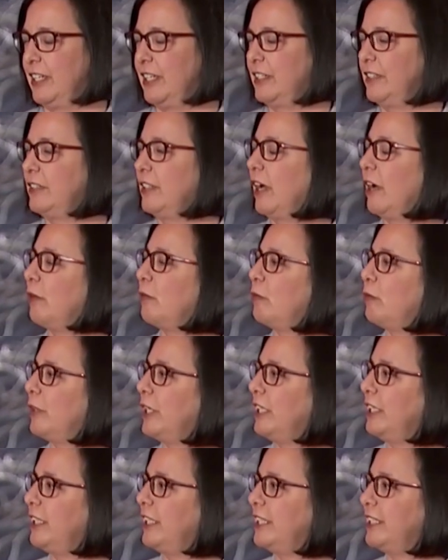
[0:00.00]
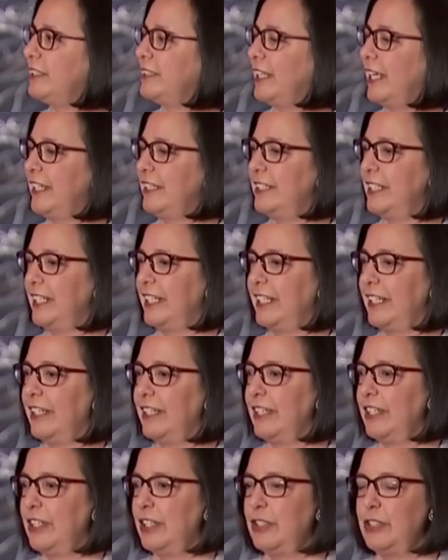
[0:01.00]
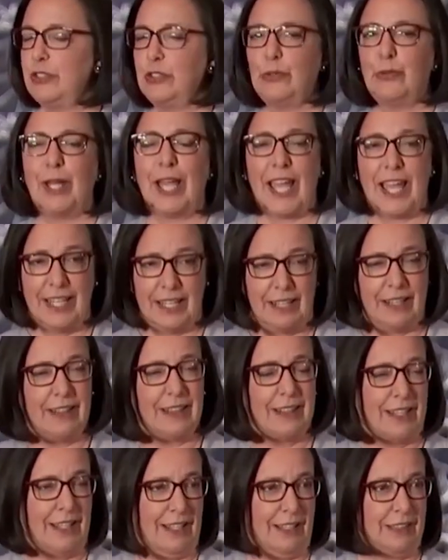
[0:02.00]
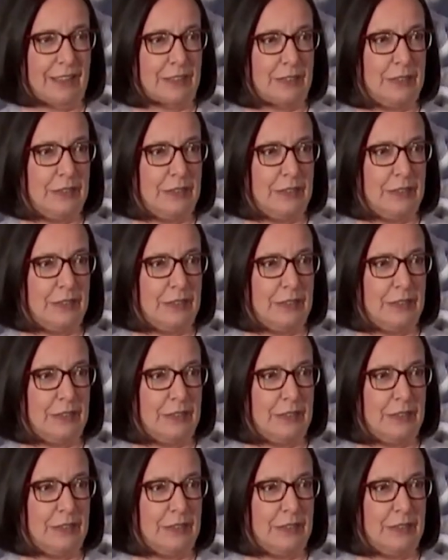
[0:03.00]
not really attending to anything.